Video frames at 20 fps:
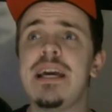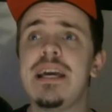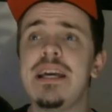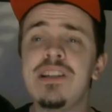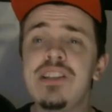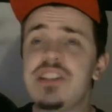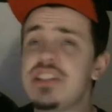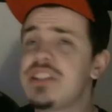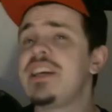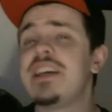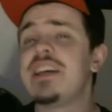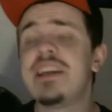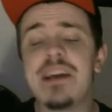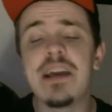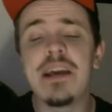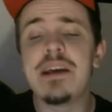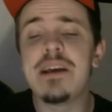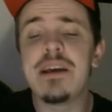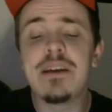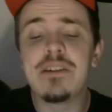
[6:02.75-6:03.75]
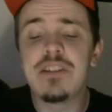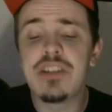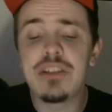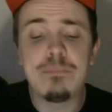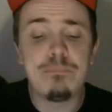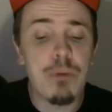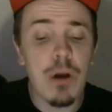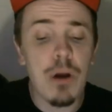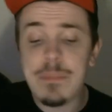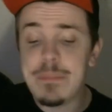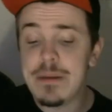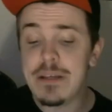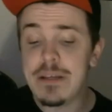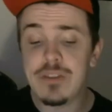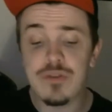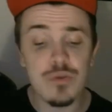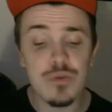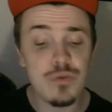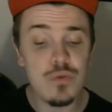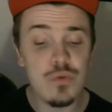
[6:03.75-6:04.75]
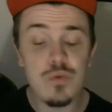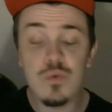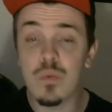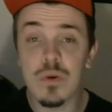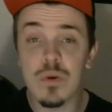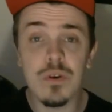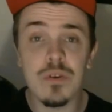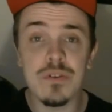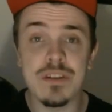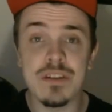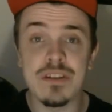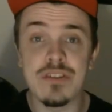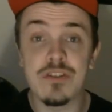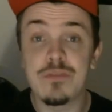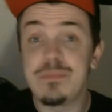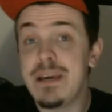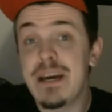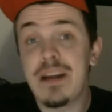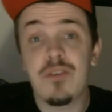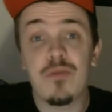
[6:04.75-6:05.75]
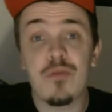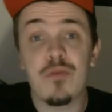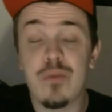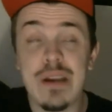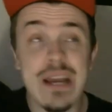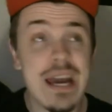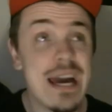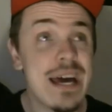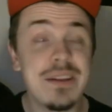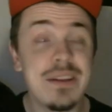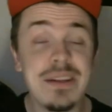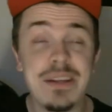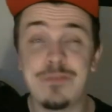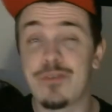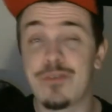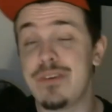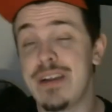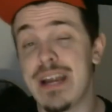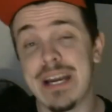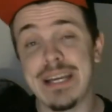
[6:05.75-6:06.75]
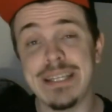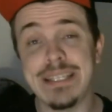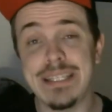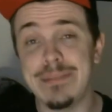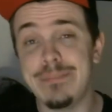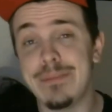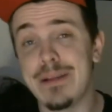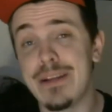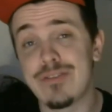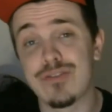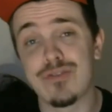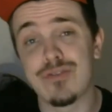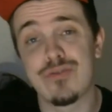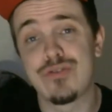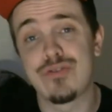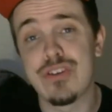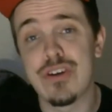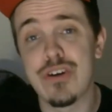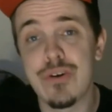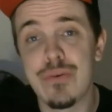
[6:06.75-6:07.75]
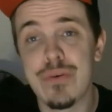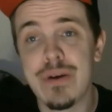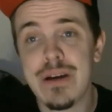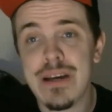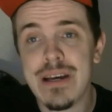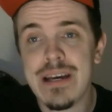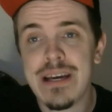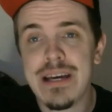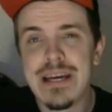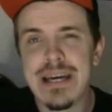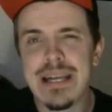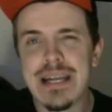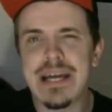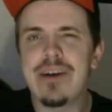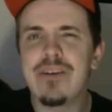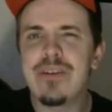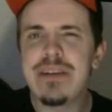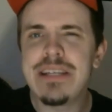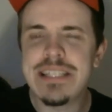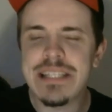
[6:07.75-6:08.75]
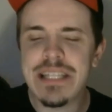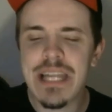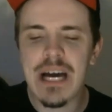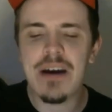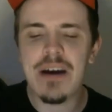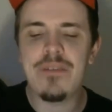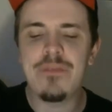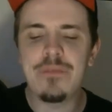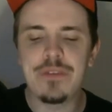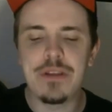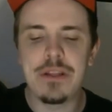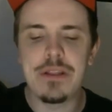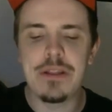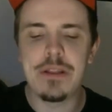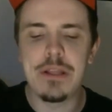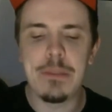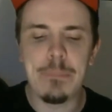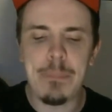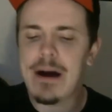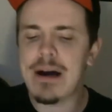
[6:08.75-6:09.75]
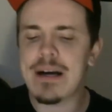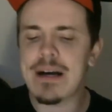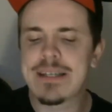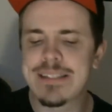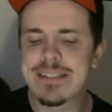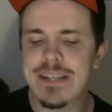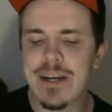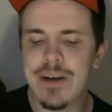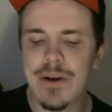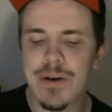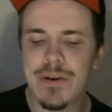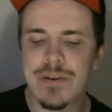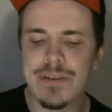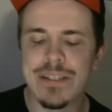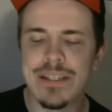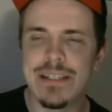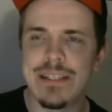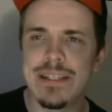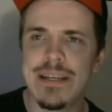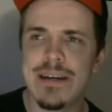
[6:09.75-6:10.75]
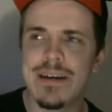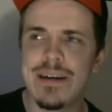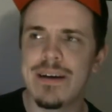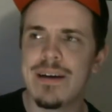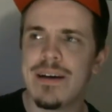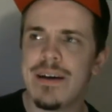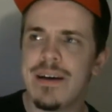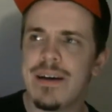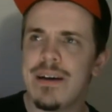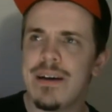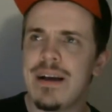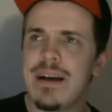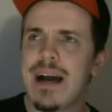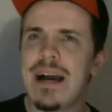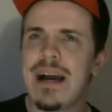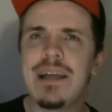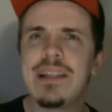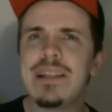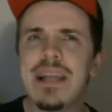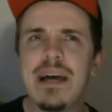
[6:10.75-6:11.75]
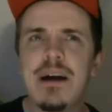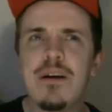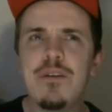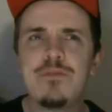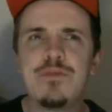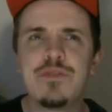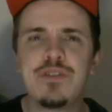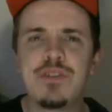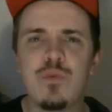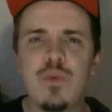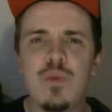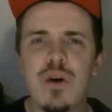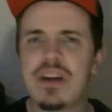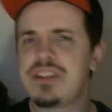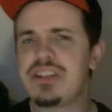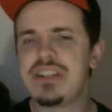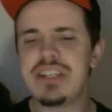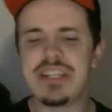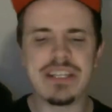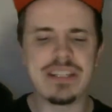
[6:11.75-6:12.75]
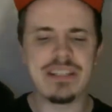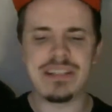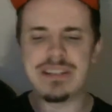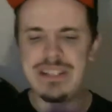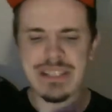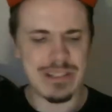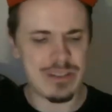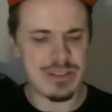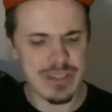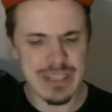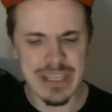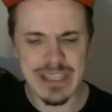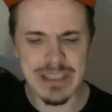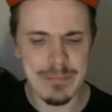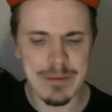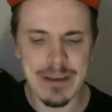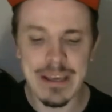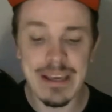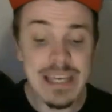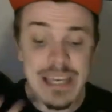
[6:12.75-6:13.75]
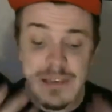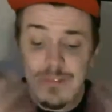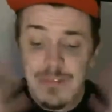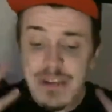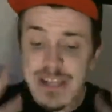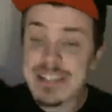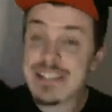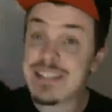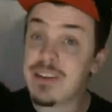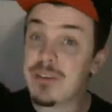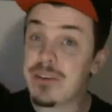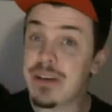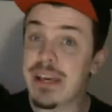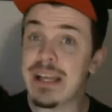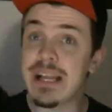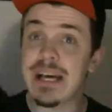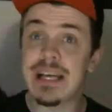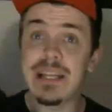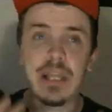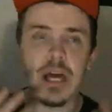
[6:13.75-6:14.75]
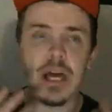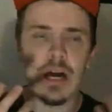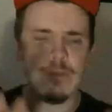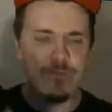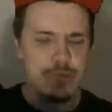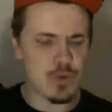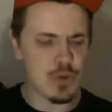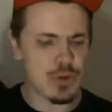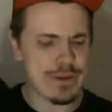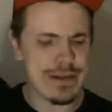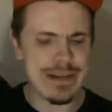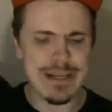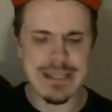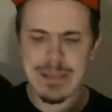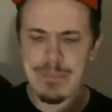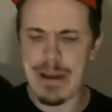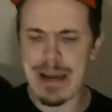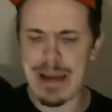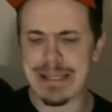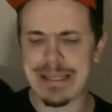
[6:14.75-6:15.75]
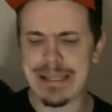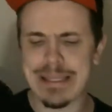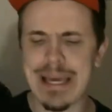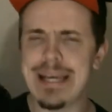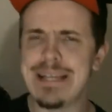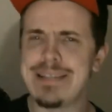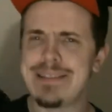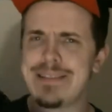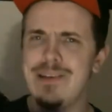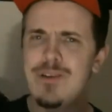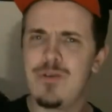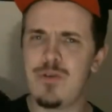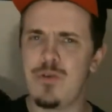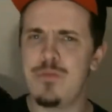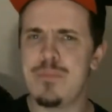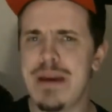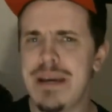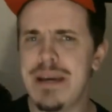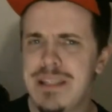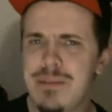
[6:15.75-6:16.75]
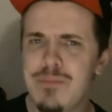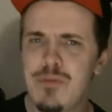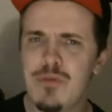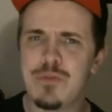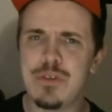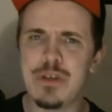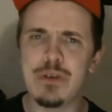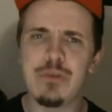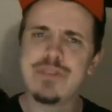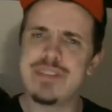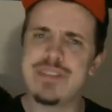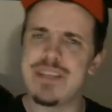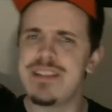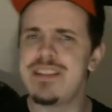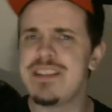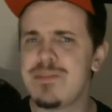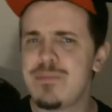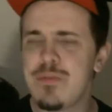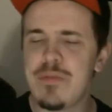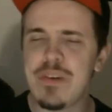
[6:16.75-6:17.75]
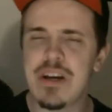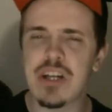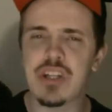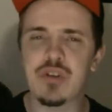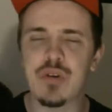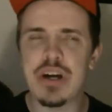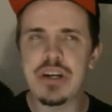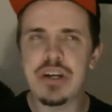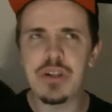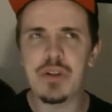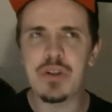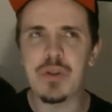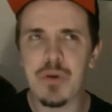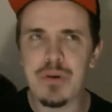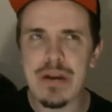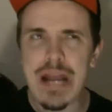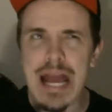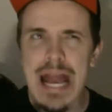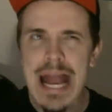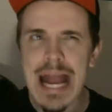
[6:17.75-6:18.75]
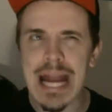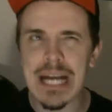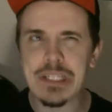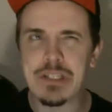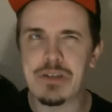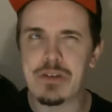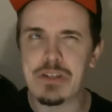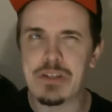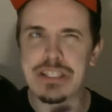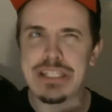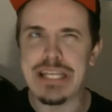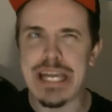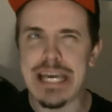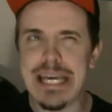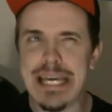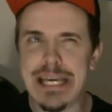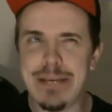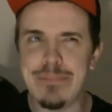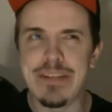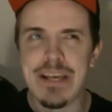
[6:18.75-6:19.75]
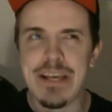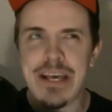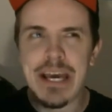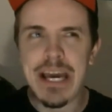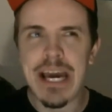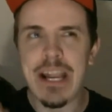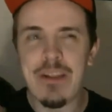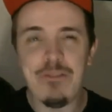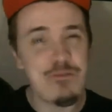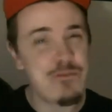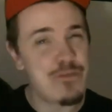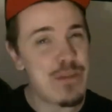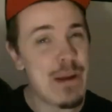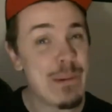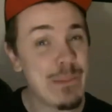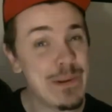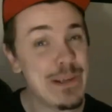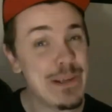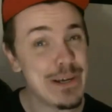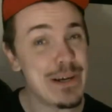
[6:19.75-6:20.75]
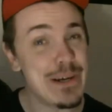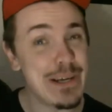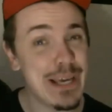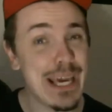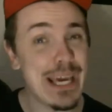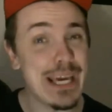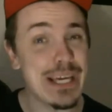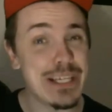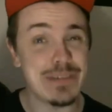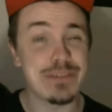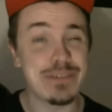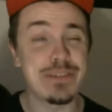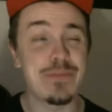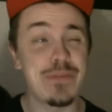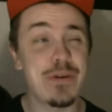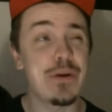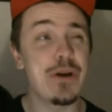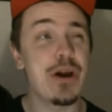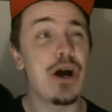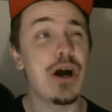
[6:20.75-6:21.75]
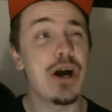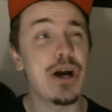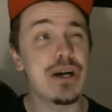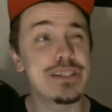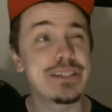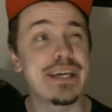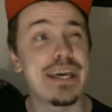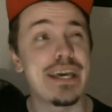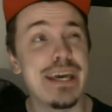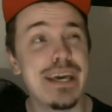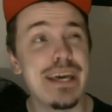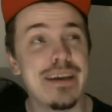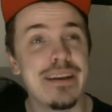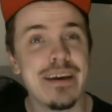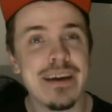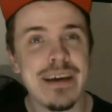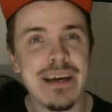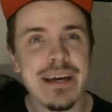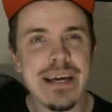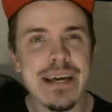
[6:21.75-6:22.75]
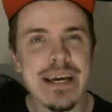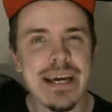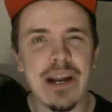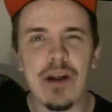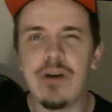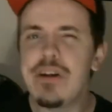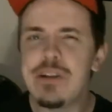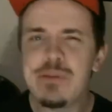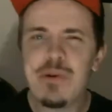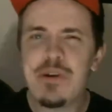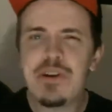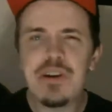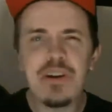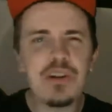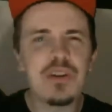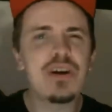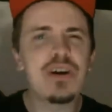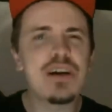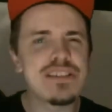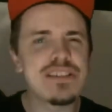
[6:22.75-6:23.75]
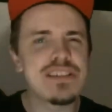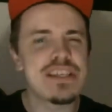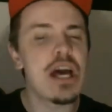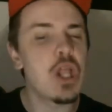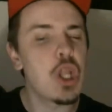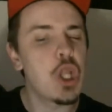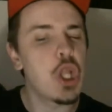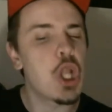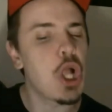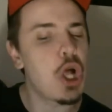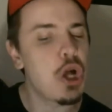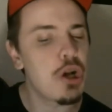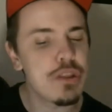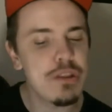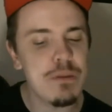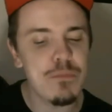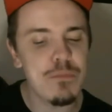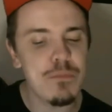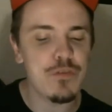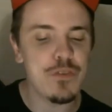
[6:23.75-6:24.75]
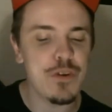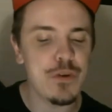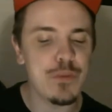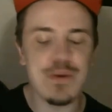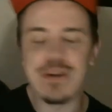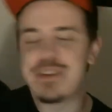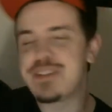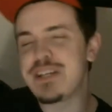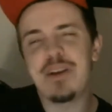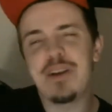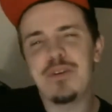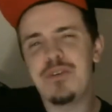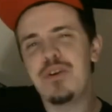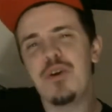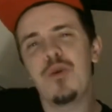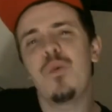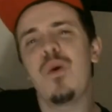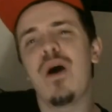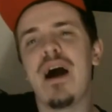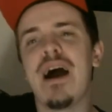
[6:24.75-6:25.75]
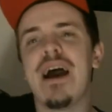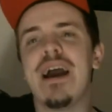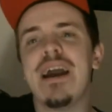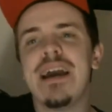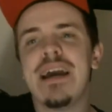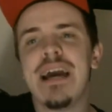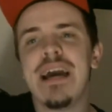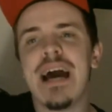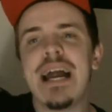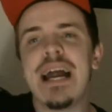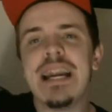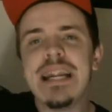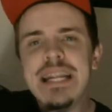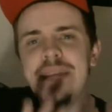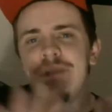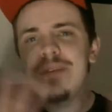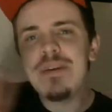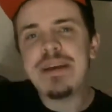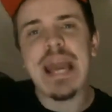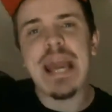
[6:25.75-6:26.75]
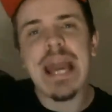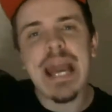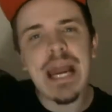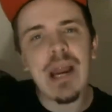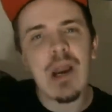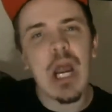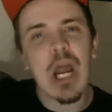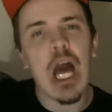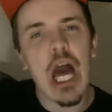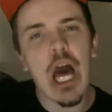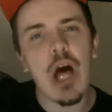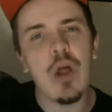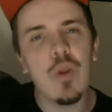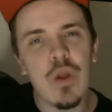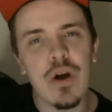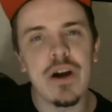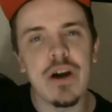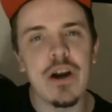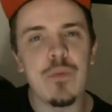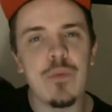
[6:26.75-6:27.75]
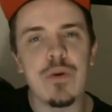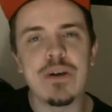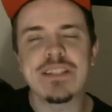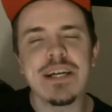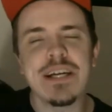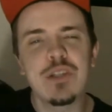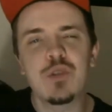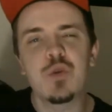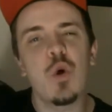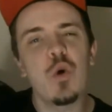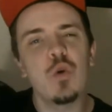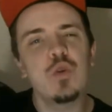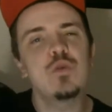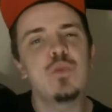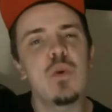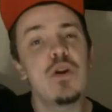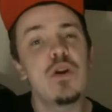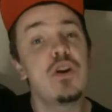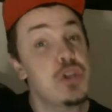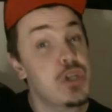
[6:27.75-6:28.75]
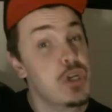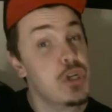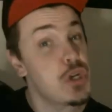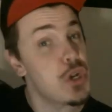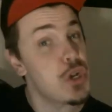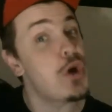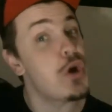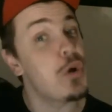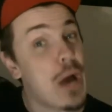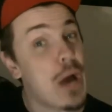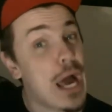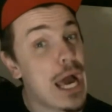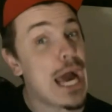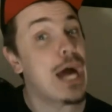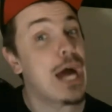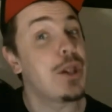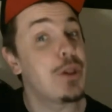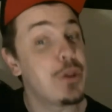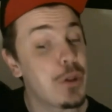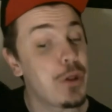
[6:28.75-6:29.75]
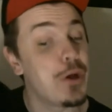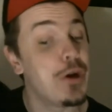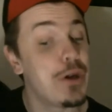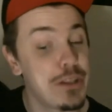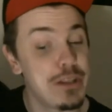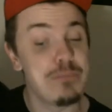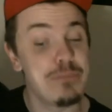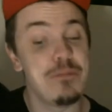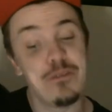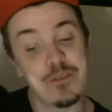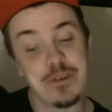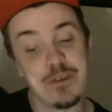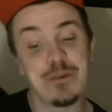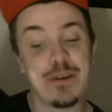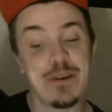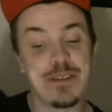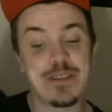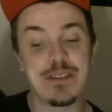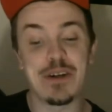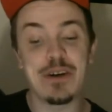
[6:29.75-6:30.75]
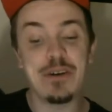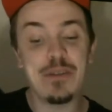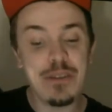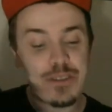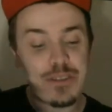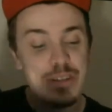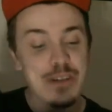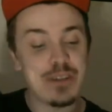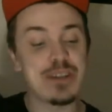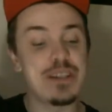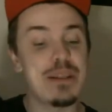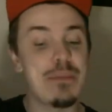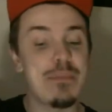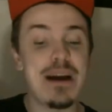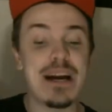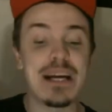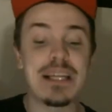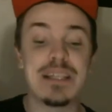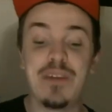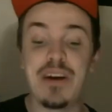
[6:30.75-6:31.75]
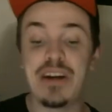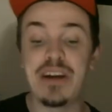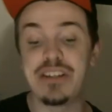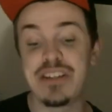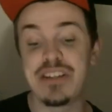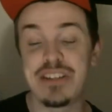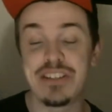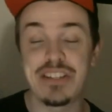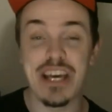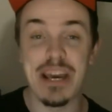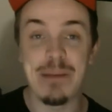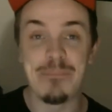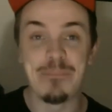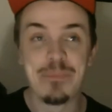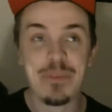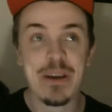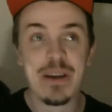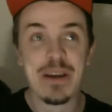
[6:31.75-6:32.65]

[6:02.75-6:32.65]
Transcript: it just it, it, it just brought me into a new world and took me out of reality for 90 minutes or so. And I always loved the box art and uh, I loved watching, like looking at the even as a little kid, I loved looking at the back of the case, see who made the movie, who was in this movie. I tried to learn actors' names at a very young age. I was a very odd kid. I always wanted to look see how long the movie was. I don't know why. I didn't even care how long it was. I just always wanted to know how long the movie was. So I always looked on the back of the VHS tape